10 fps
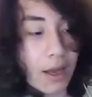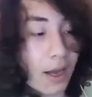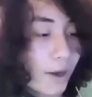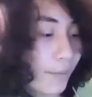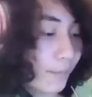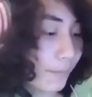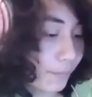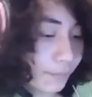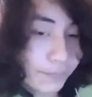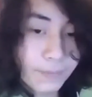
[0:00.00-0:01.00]
And
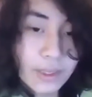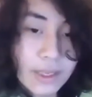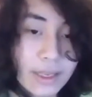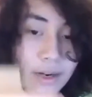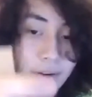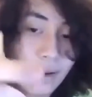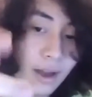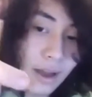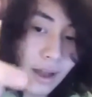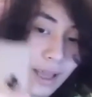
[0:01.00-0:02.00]

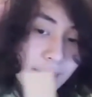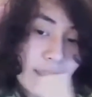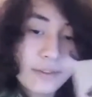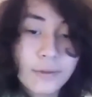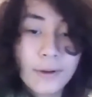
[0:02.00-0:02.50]
that's